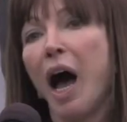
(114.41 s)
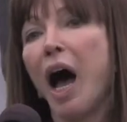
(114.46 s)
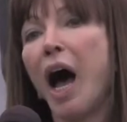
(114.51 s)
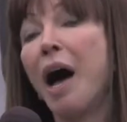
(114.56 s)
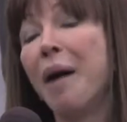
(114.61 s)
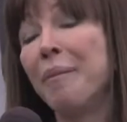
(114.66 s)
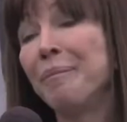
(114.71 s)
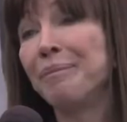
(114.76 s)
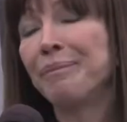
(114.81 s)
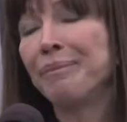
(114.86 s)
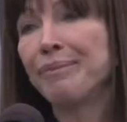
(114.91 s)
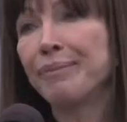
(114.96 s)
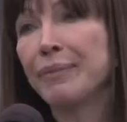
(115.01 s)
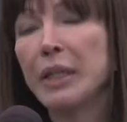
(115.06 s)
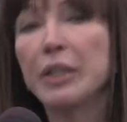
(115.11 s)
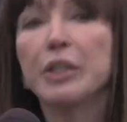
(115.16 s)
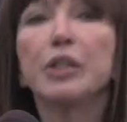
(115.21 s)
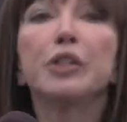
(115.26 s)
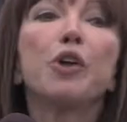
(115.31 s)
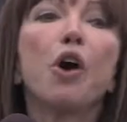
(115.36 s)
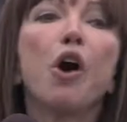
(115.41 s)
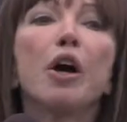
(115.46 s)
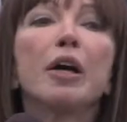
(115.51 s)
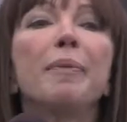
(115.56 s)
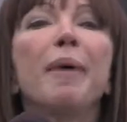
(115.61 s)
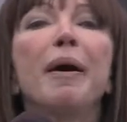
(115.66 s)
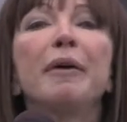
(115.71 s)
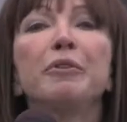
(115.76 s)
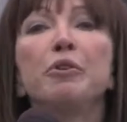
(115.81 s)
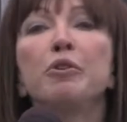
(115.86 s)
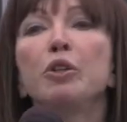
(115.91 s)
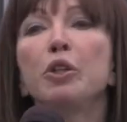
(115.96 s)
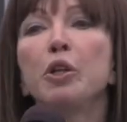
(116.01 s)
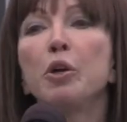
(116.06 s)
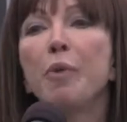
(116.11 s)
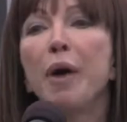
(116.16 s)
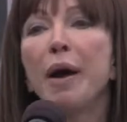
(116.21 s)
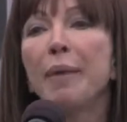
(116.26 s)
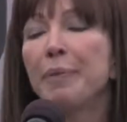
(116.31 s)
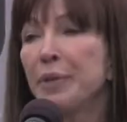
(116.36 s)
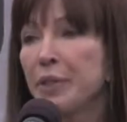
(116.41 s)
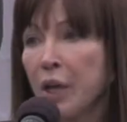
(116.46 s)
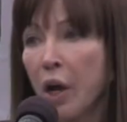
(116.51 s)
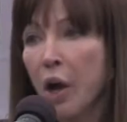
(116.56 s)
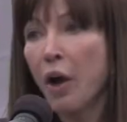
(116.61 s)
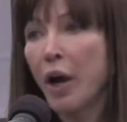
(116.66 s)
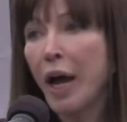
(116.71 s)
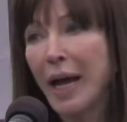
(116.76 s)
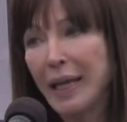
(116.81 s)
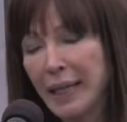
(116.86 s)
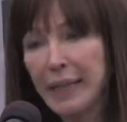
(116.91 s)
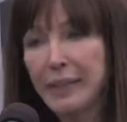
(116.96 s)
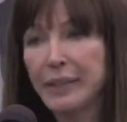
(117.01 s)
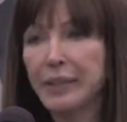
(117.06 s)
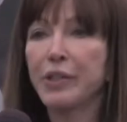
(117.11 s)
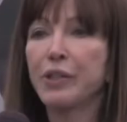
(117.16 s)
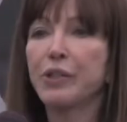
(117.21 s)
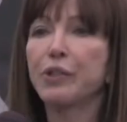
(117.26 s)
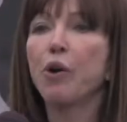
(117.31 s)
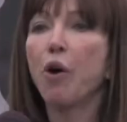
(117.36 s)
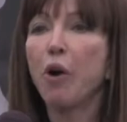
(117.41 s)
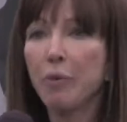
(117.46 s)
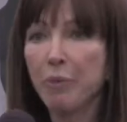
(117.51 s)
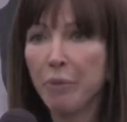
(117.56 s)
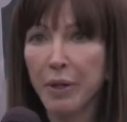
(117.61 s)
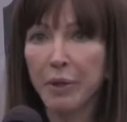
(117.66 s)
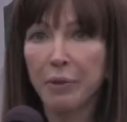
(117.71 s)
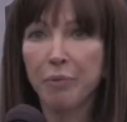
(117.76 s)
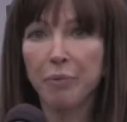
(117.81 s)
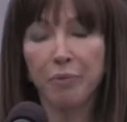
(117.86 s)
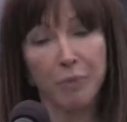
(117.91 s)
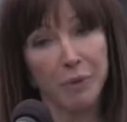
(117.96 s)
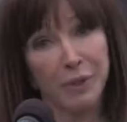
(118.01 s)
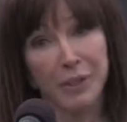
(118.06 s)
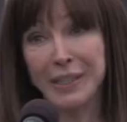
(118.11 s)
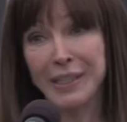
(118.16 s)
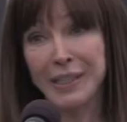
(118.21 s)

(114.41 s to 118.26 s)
To talk about nuclear weapons, I like to start with what